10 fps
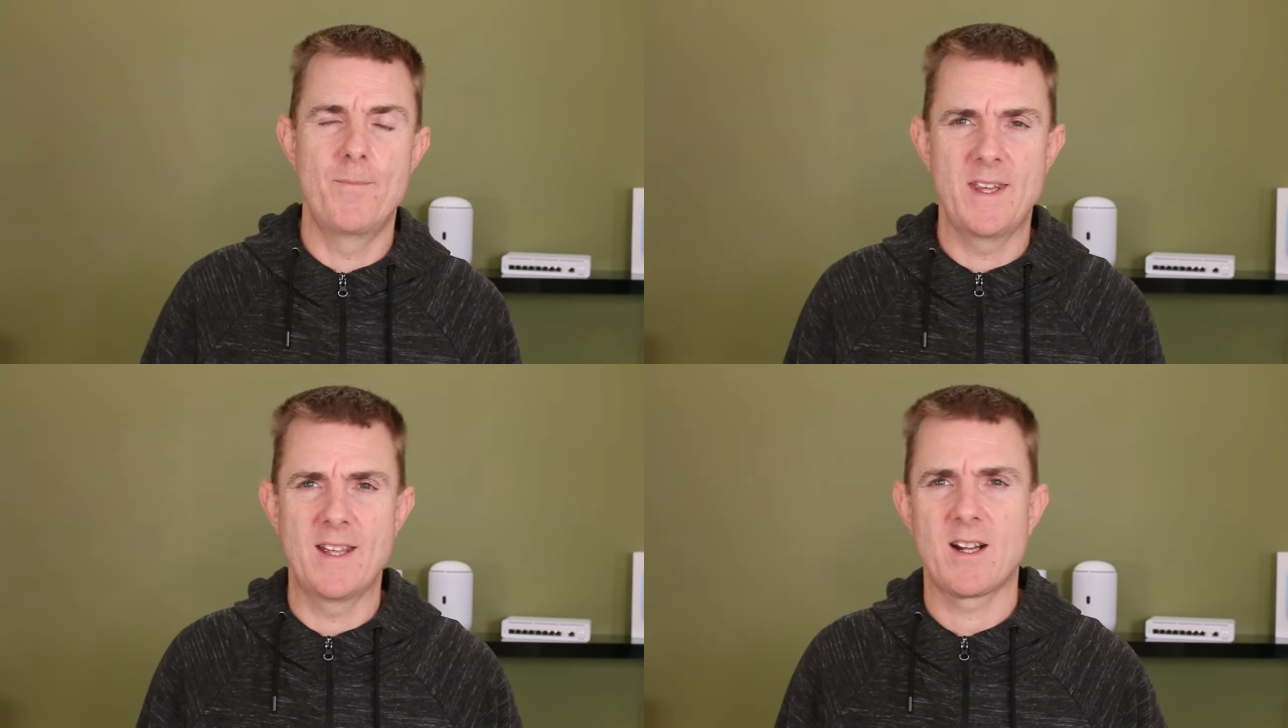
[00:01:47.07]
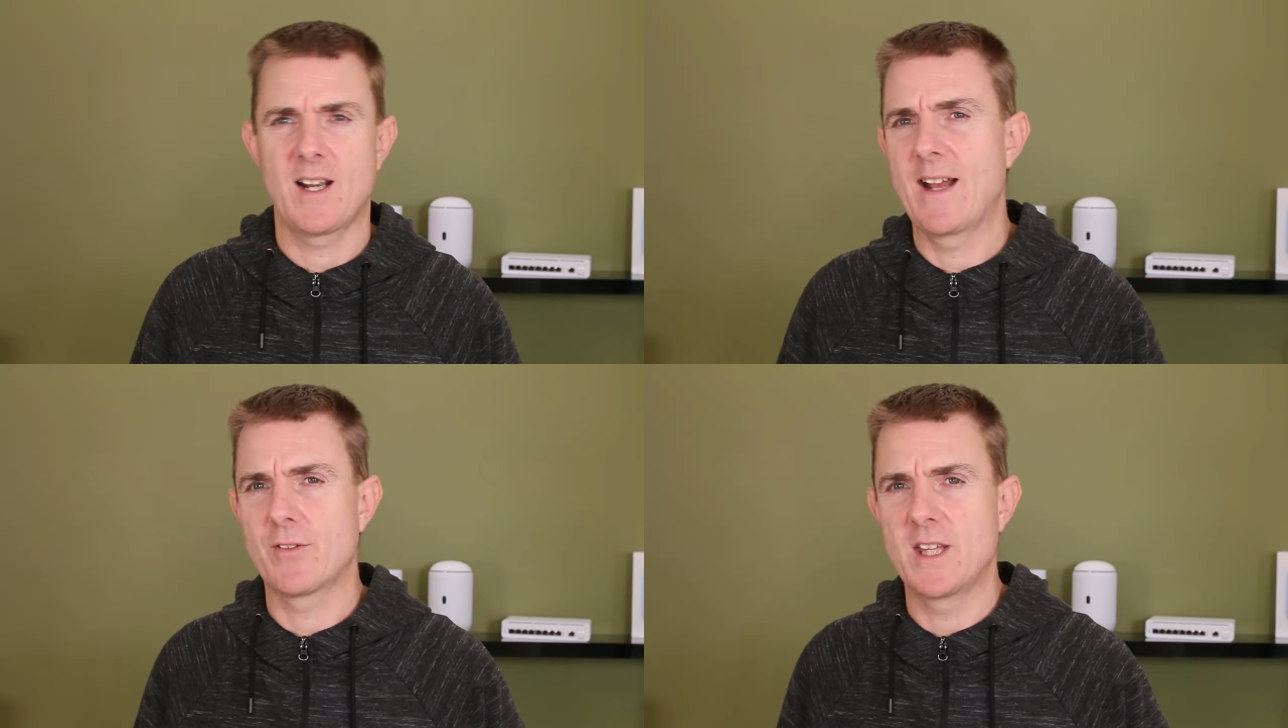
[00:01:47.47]
the
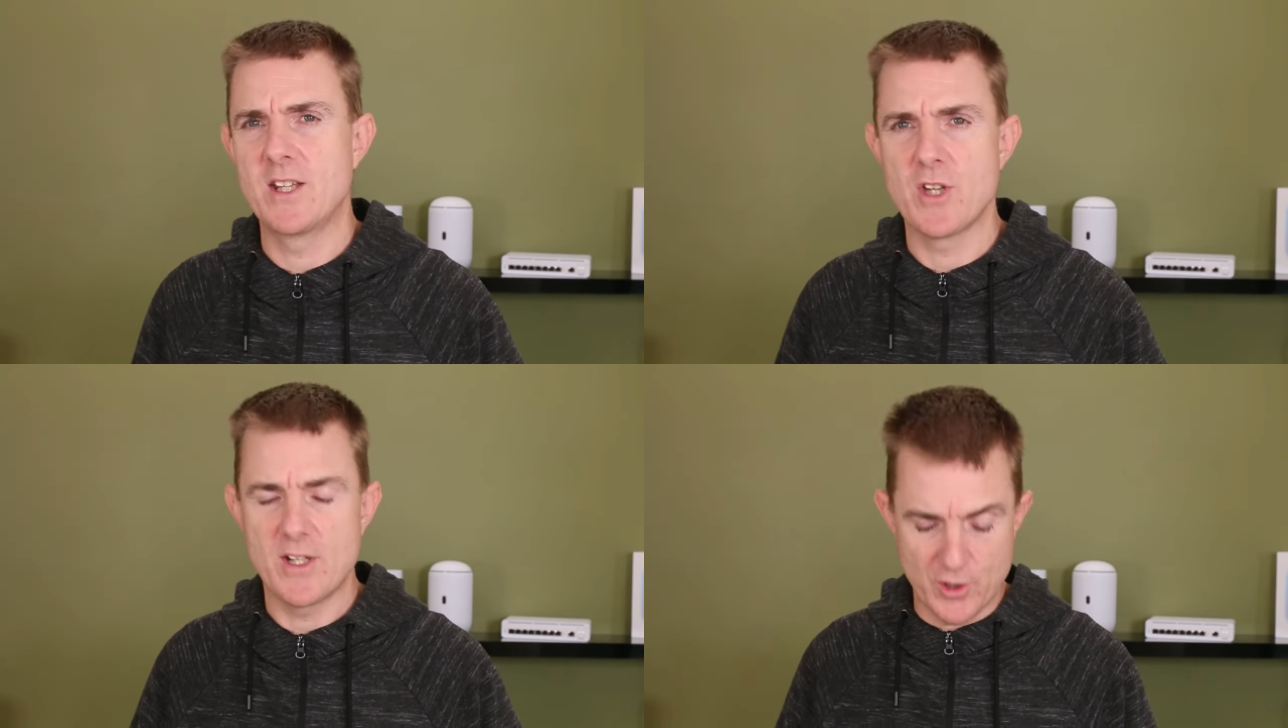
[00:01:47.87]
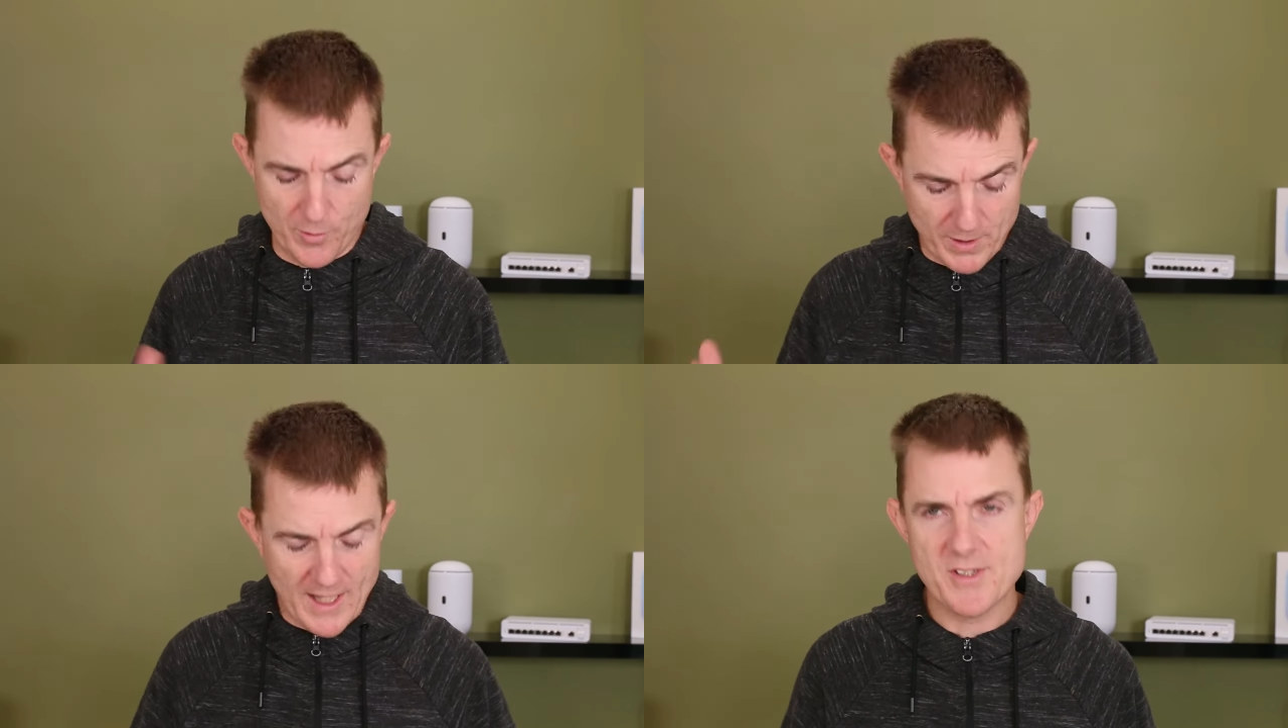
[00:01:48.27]
Cloud Key Gen 2
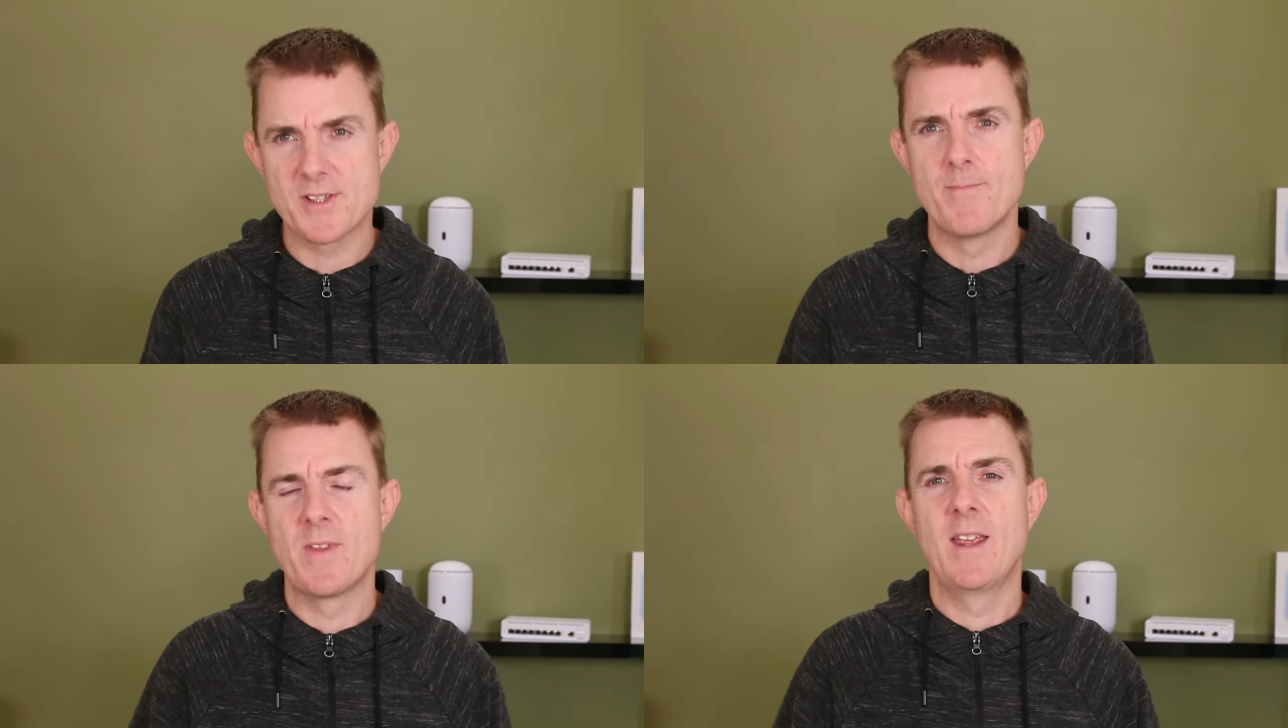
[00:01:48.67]
Plus.